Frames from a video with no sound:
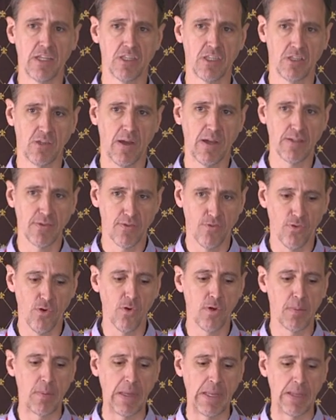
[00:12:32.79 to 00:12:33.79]
constraints
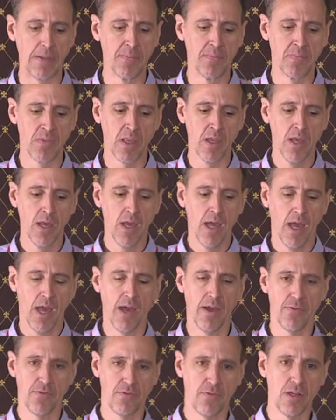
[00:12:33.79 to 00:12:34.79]
for me,
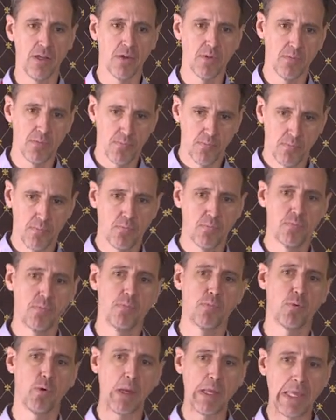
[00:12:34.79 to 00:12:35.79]
of, you know,
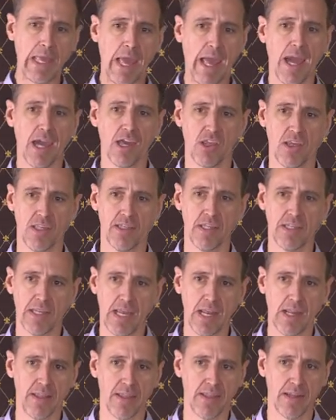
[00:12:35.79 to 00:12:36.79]
pre-caching the
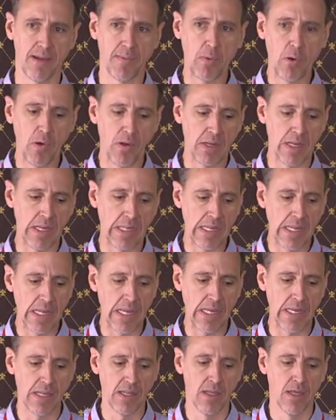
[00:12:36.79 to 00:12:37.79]
data that I'm going to
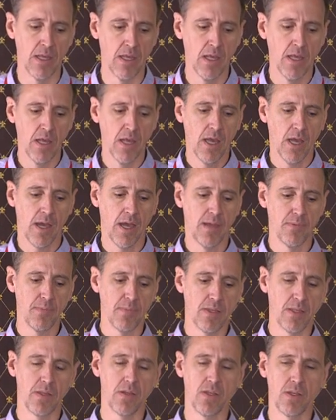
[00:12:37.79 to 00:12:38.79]
need.
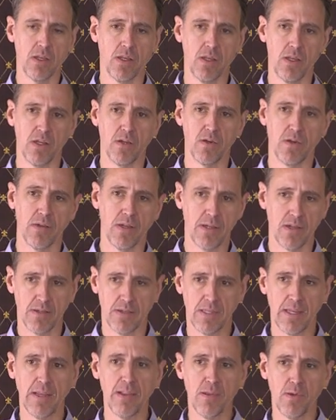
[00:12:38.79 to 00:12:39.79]
Um, you know,
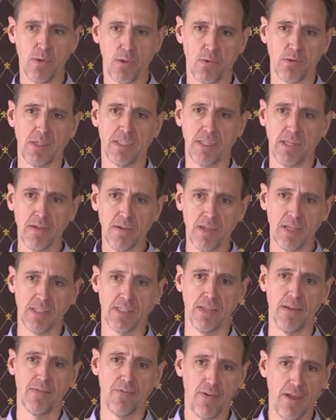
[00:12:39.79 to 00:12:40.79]
dealing with
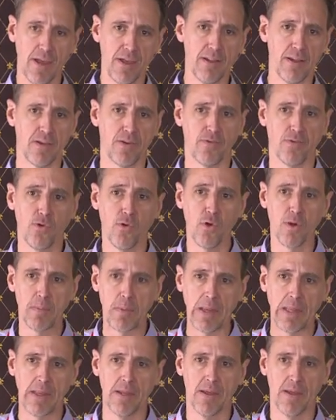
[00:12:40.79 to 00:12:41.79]
resiliency and failure for
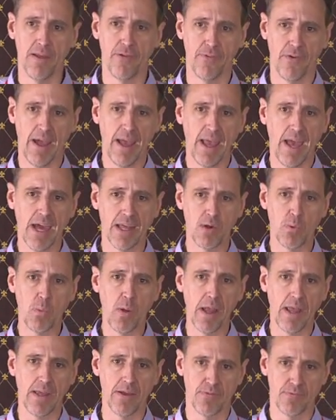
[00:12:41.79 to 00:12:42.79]
me if I had a
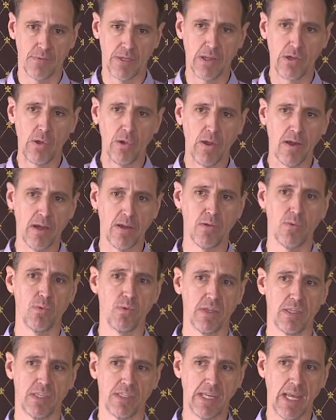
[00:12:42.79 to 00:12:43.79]
way of declaring
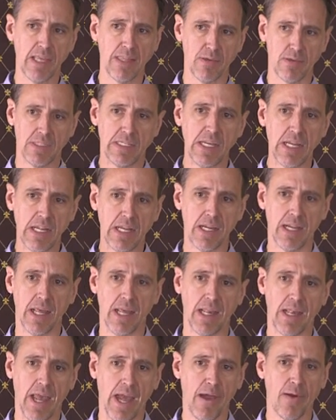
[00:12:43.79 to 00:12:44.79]
the state that was needed
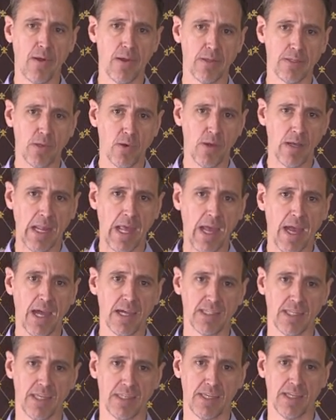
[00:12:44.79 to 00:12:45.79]
and how I was going to
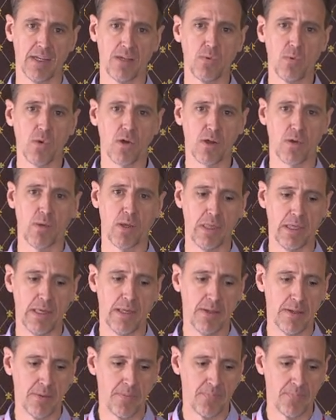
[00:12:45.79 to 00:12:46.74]
access it and work with it.